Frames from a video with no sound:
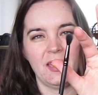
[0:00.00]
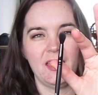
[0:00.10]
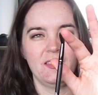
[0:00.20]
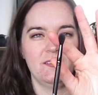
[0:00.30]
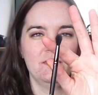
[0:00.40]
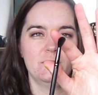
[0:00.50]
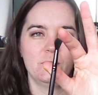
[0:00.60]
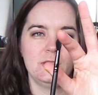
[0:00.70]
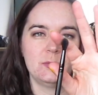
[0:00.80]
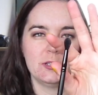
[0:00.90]
I love
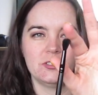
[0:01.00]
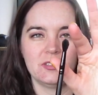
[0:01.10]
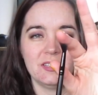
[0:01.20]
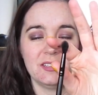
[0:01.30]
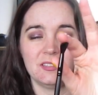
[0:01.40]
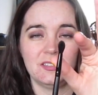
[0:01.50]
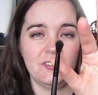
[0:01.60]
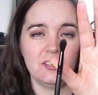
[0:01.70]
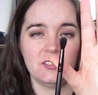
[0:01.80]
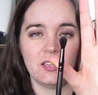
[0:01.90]
crease brushes like this. It's
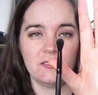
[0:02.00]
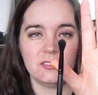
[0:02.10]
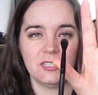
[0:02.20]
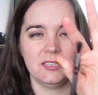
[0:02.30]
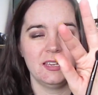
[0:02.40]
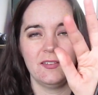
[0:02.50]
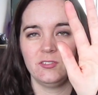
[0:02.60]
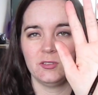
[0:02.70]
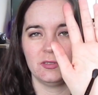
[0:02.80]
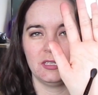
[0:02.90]
very soft.
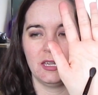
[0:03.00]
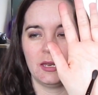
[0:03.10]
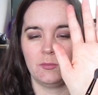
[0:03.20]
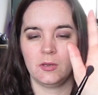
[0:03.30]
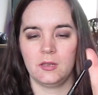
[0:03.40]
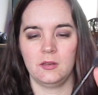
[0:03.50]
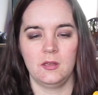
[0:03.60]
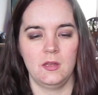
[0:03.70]
Haven't used it yet, but